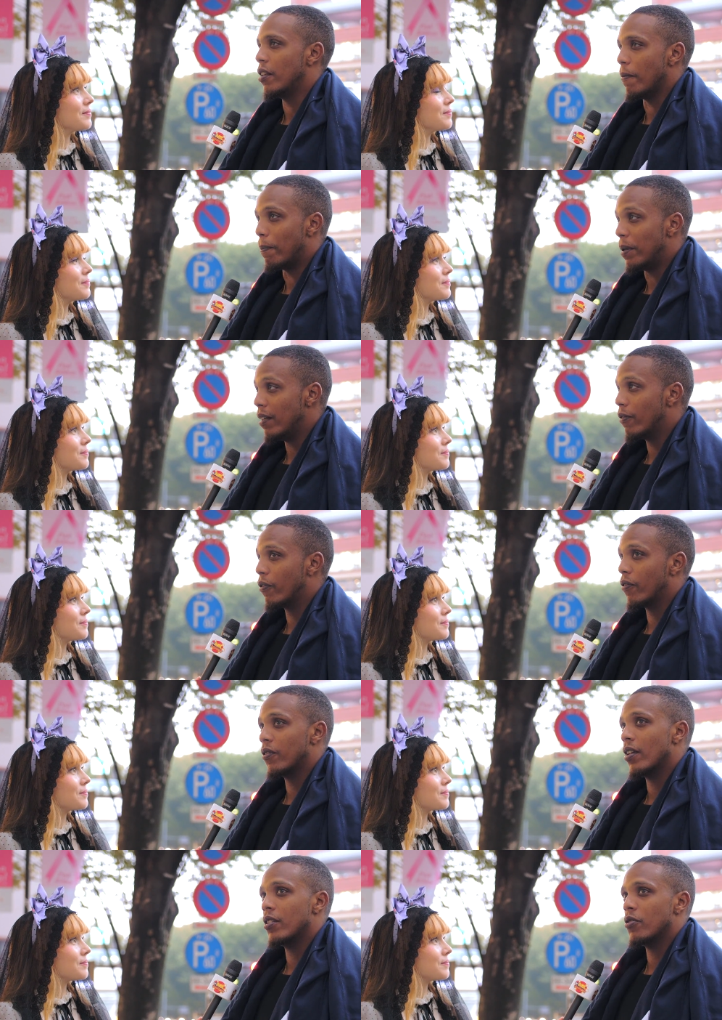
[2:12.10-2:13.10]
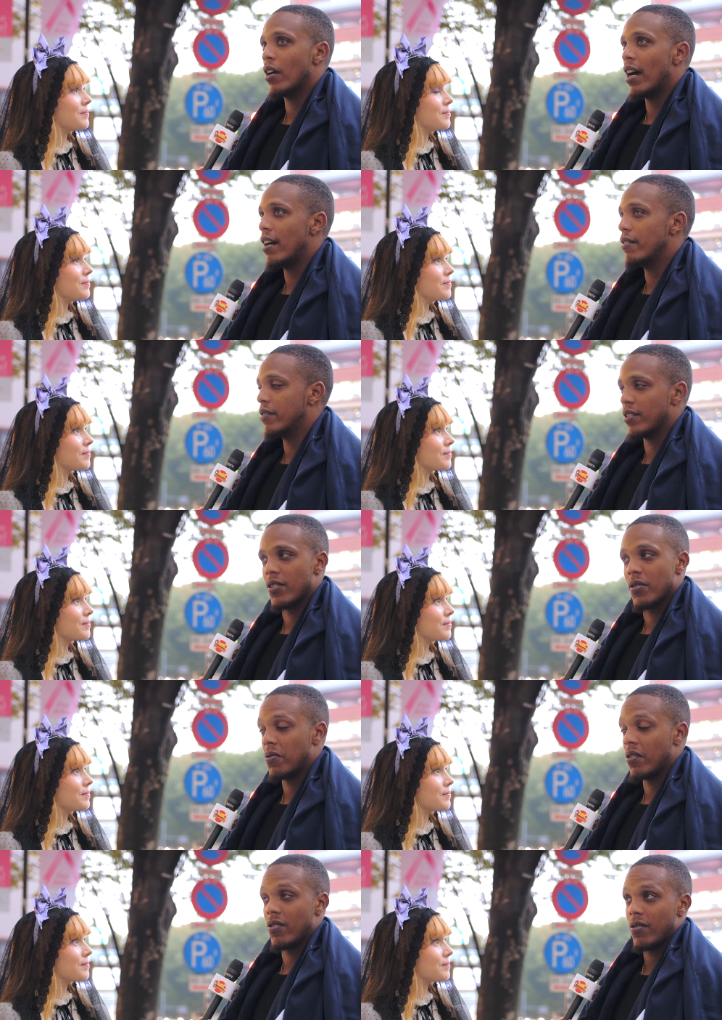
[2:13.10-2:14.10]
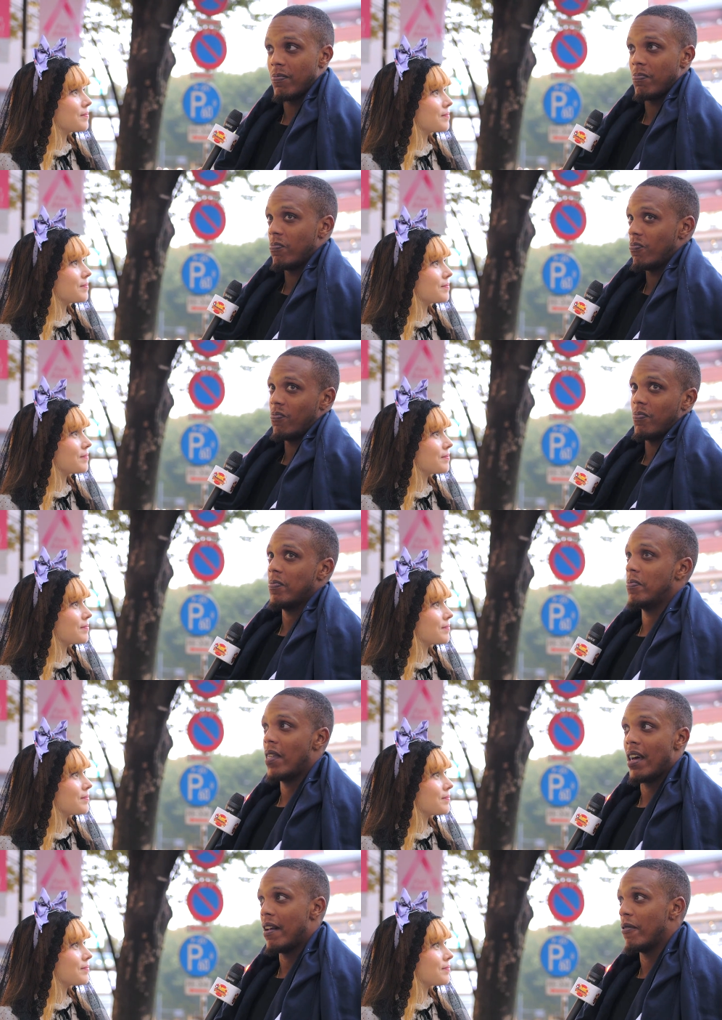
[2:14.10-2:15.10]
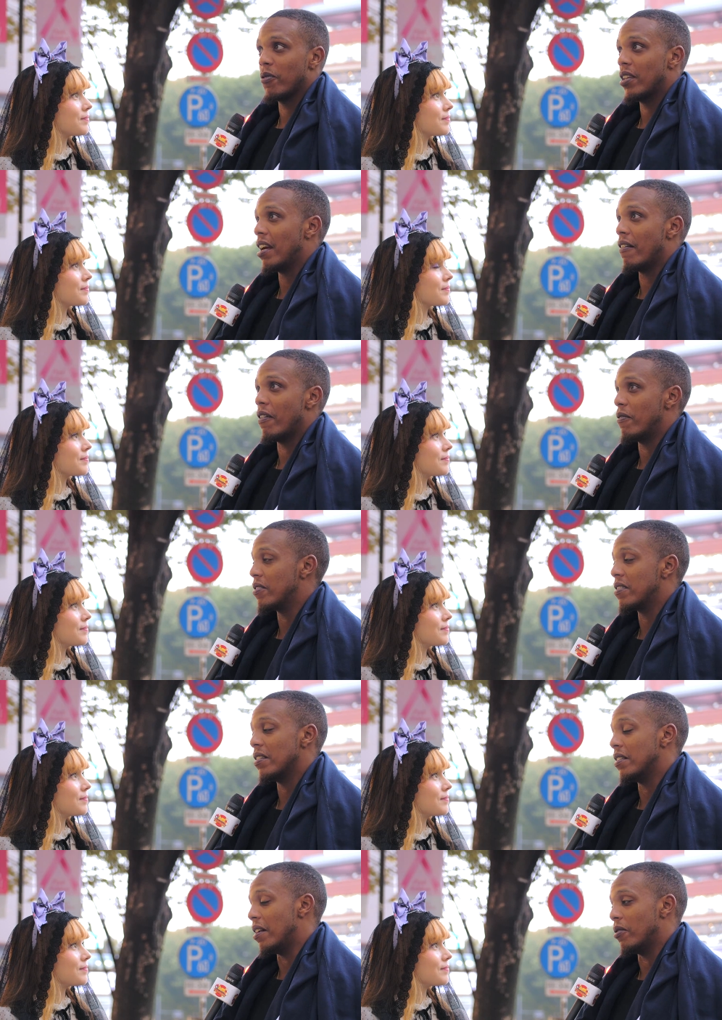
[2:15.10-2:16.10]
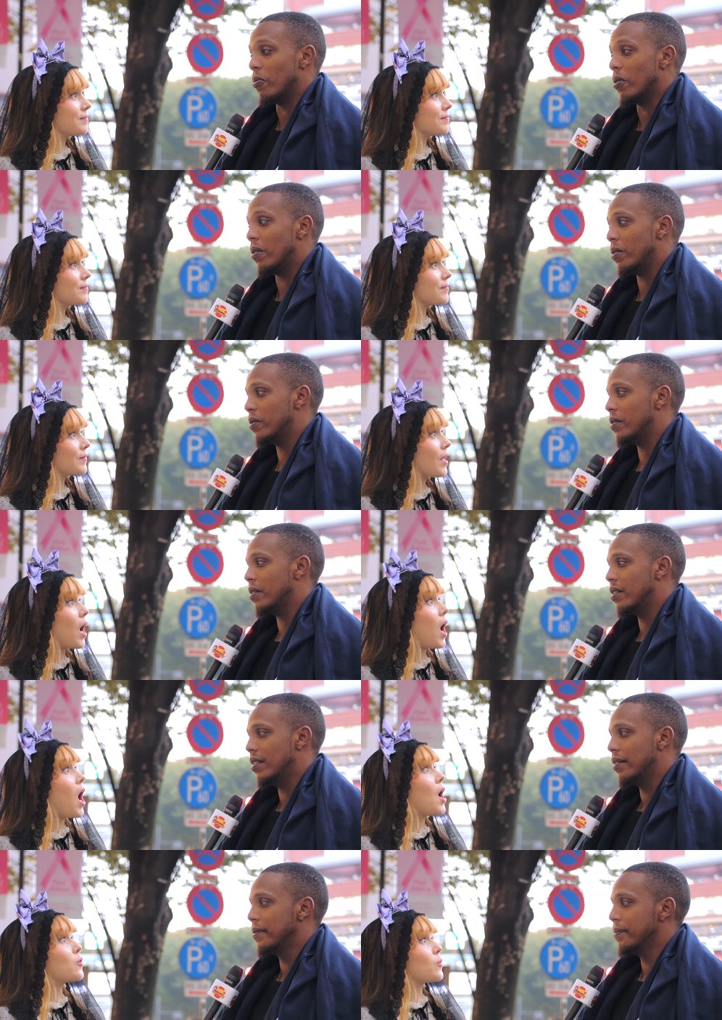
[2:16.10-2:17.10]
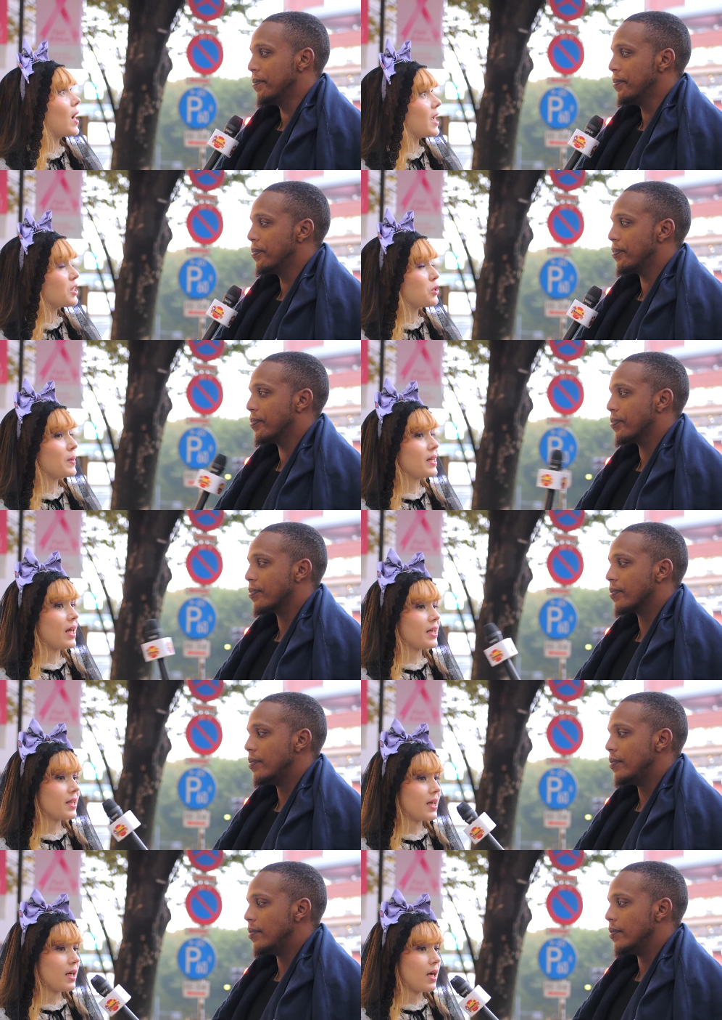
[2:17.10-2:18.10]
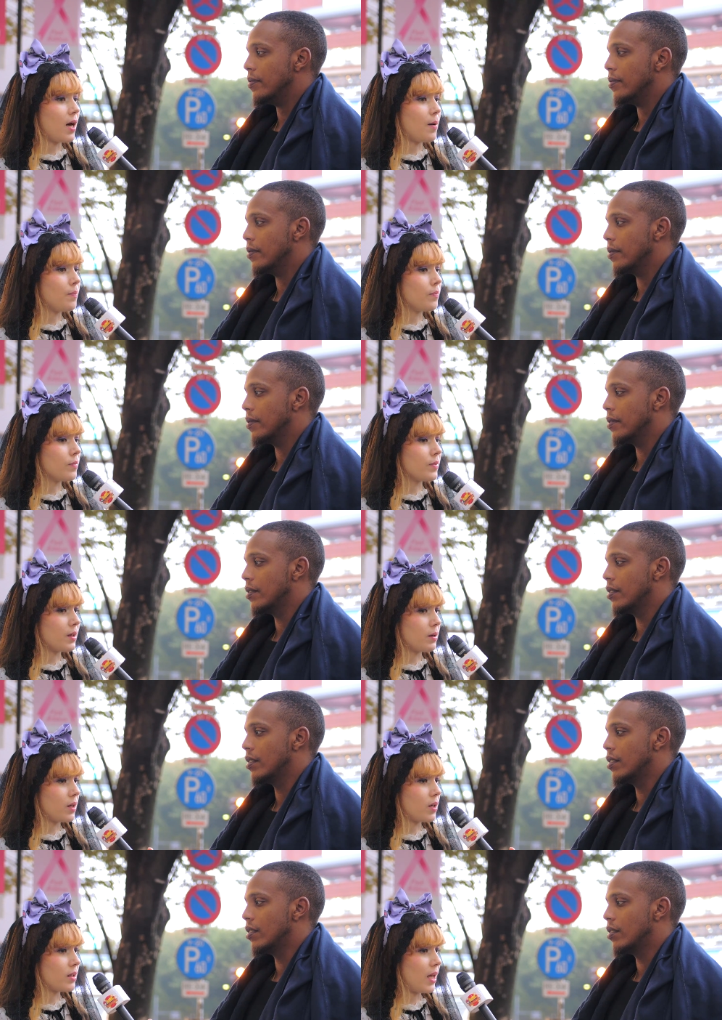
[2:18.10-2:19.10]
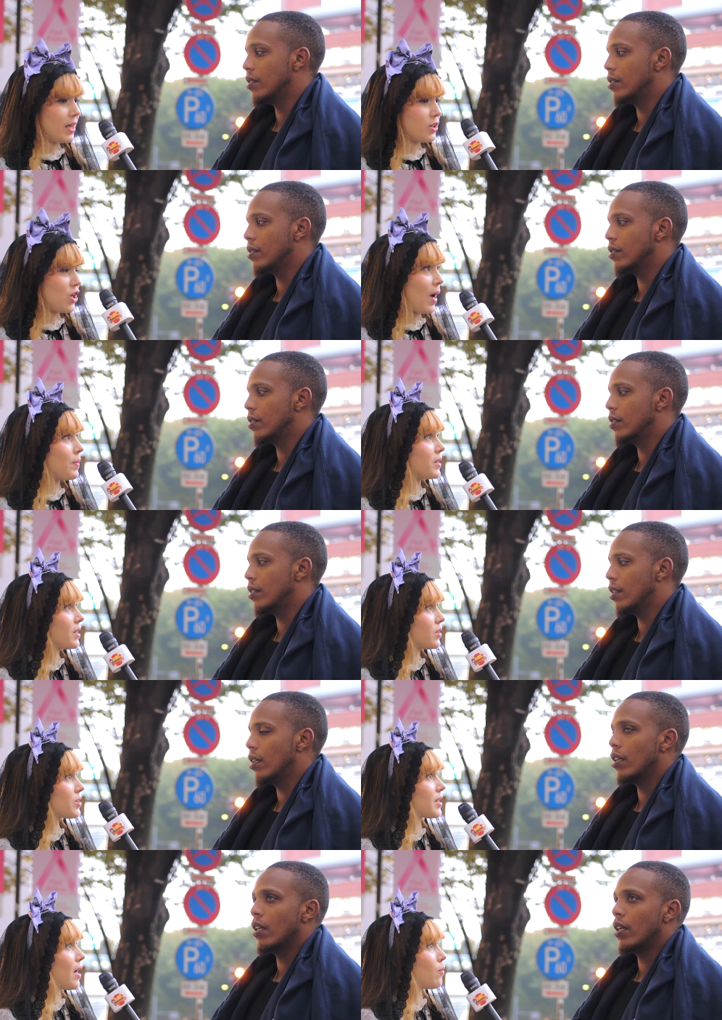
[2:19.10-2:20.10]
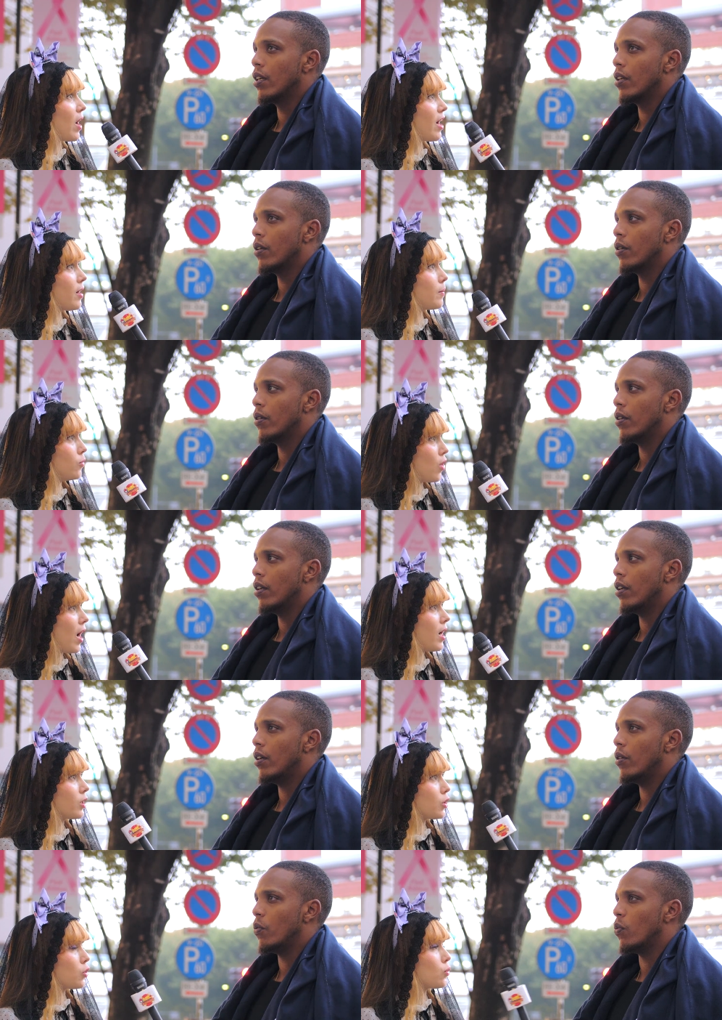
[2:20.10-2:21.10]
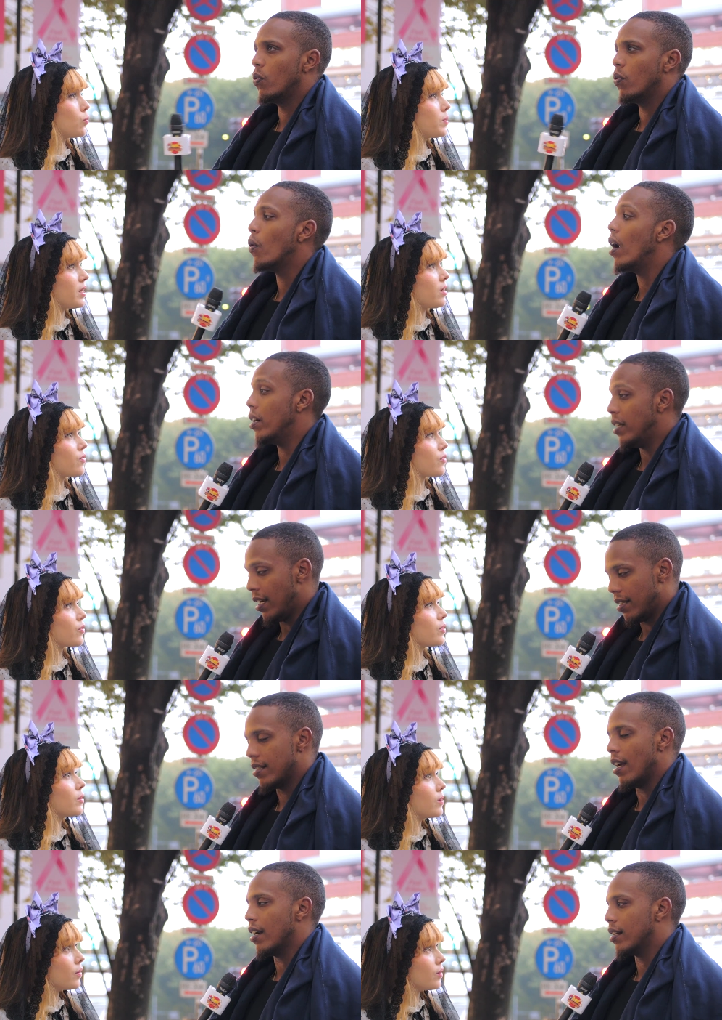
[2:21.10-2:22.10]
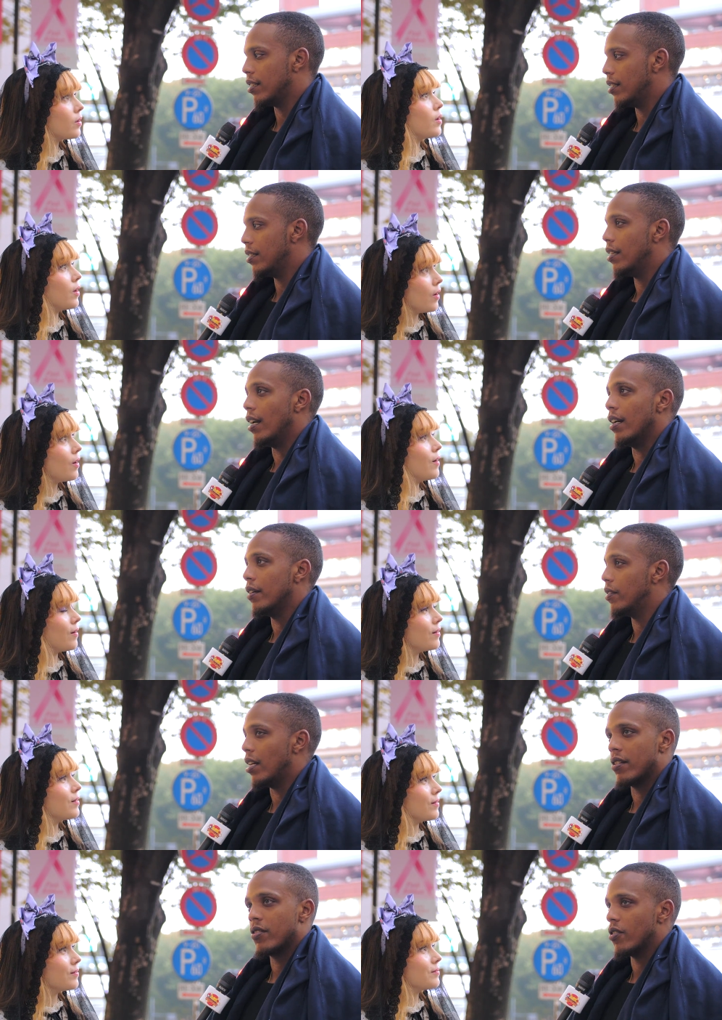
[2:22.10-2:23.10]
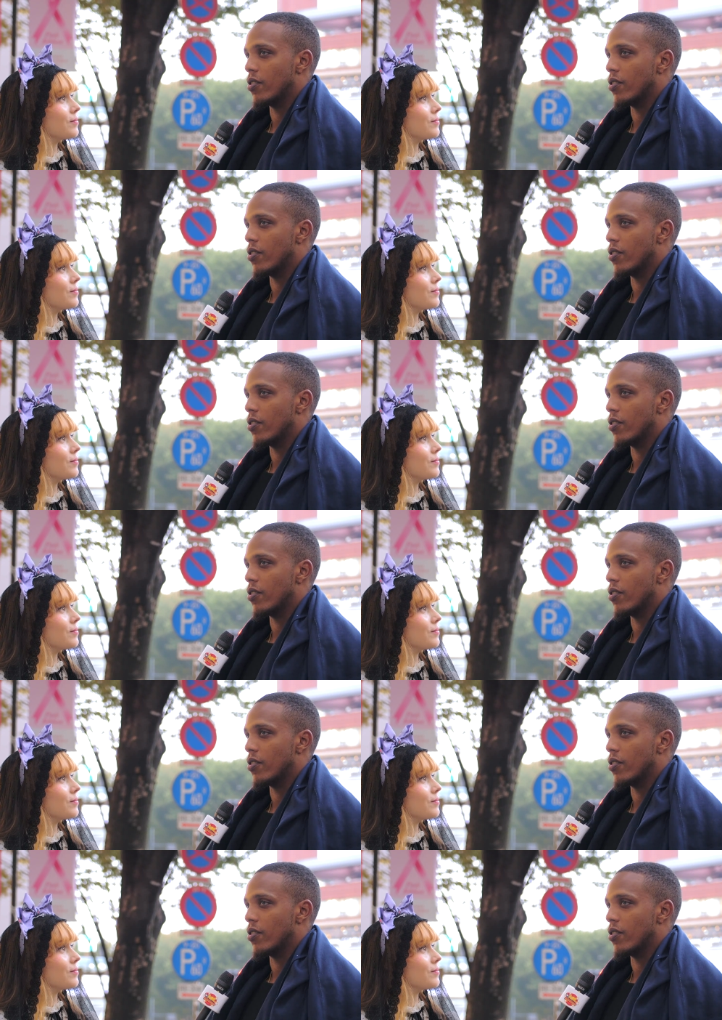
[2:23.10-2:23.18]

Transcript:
Speaker 1: The beef that you have is just, I don't think I've ever seen that in the world.
Speaker 2: Right, you mean like the um, the like Japanese style wa- wagyu?
Speaker 1: Uh, wa- exactly. Yeah, that's